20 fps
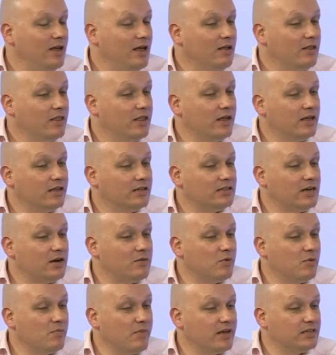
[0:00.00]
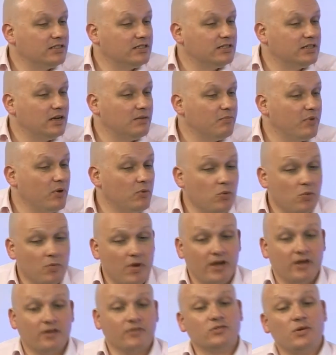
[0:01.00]
the terrible mess that some people
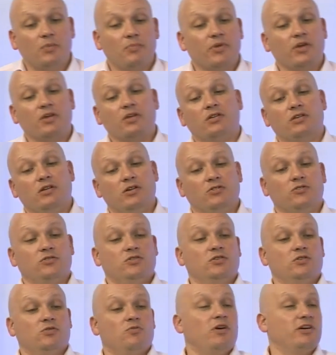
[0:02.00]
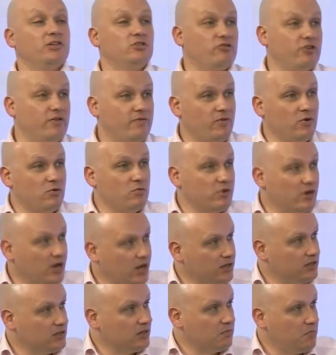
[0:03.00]
make of something, sort of quite straightforward,
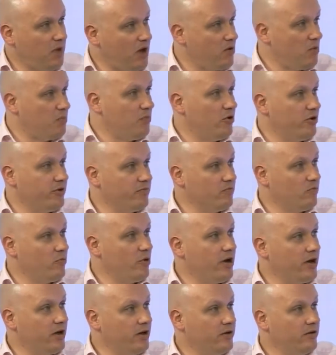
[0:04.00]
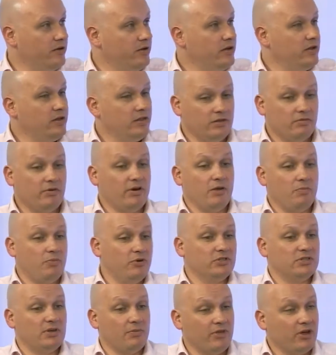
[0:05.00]
like sort of PowerPoint, where when they
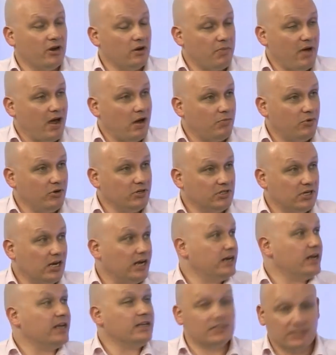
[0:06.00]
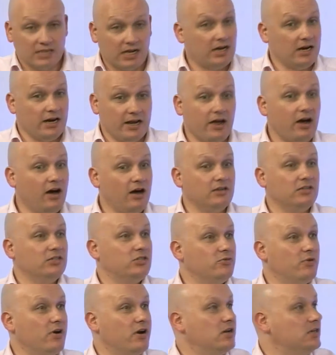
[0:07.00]
put something on a PowerPoint slide, it's suddenly harder
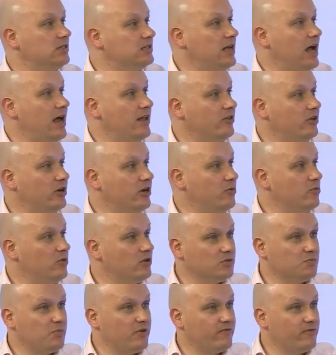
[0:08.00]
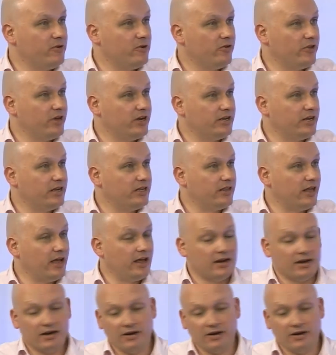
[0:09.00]
to understand than it was before they did that.